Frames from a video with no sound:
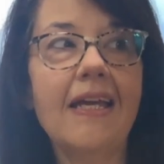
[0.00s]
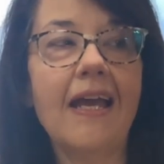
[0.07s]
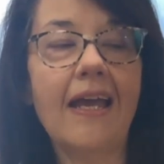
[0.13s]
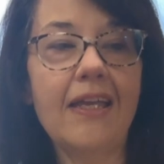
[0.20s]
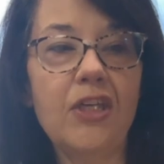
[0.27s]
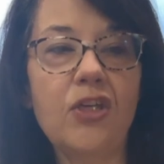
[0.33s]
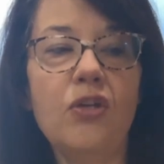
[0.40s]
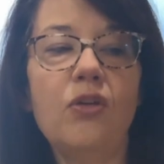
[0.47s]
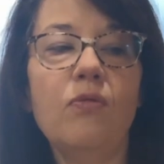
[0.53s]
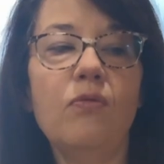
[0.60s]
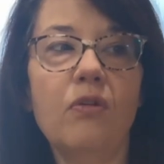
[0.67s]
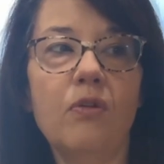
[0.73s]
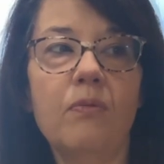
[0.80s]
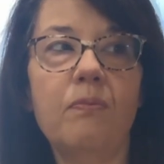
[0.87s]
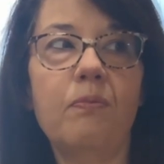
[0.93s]
You
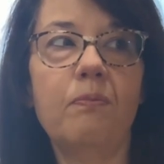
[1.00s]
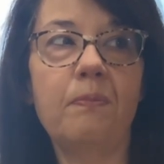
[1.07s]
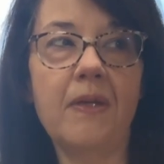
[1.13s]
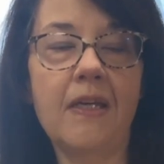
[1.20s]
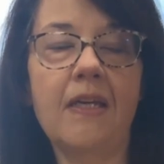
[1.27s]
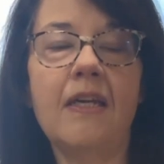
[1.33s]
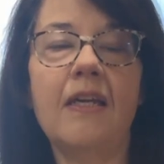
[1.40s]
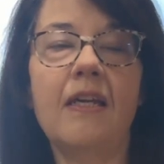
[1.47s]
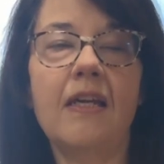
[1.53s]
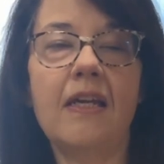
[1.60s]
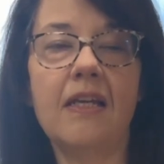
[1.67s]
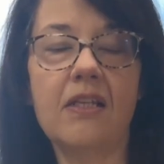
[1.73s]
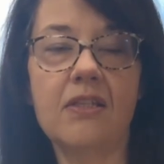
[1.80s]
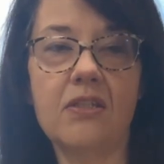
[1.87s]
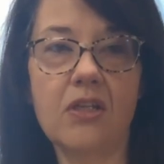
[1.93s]
will be
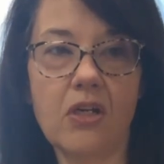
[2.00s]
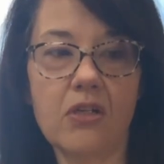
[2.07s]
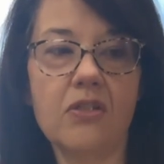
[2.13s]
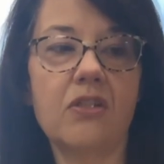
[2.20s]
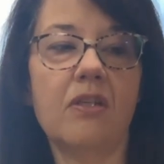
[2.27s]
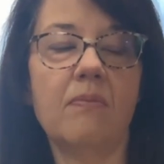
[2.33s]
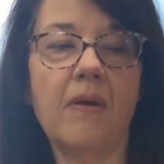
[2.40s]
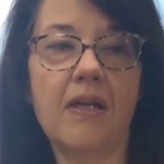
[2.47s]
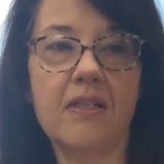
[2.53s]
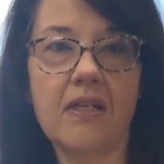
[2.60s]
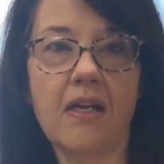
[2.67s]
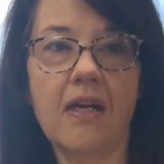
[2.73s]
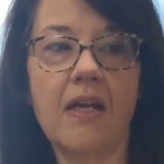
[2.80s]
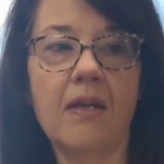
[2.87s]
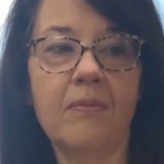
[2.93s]
exhausted by the
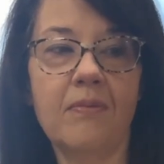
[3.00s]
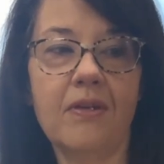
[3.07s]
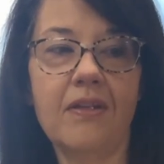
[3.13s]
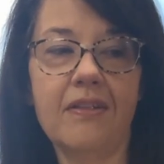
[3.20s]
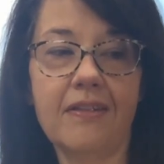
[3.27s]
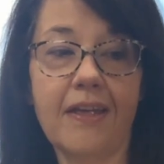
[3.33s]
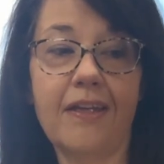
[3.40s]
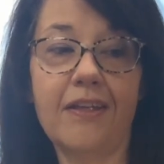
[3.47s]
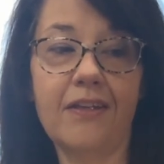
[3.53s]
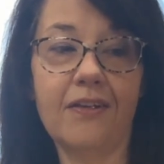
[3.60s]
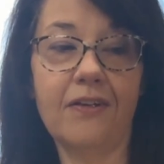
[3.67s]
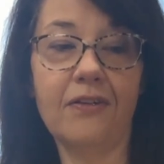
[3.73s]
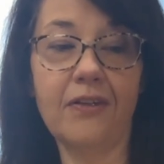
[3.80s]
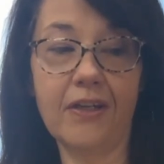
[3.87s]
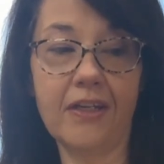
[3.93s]
time like
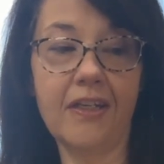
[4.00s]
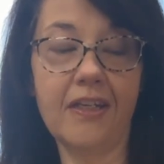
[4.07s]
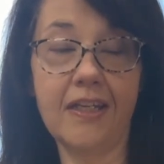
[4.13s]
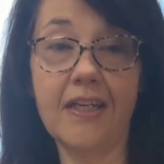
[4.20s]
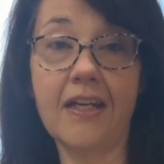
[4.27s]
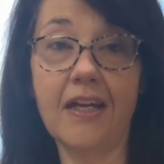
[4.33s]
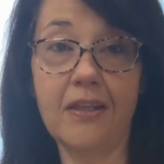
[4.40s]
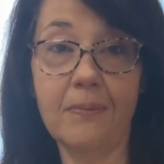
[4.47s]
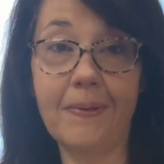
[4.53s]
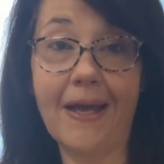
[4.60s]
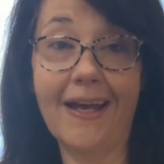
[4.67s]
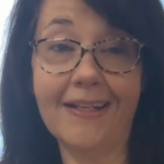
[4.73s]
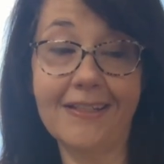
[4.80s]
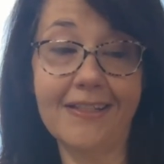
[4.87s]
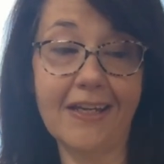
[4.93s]
you're lucky to get out of the
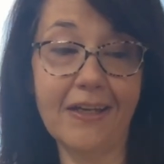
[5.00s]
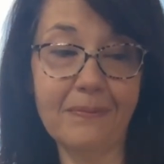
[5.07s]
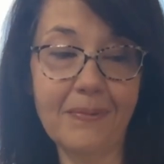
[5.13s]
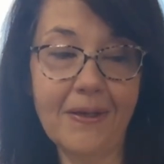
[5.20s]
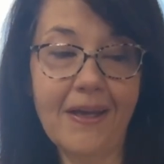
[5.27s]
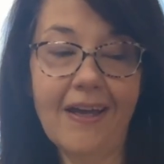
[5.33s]
bathtub.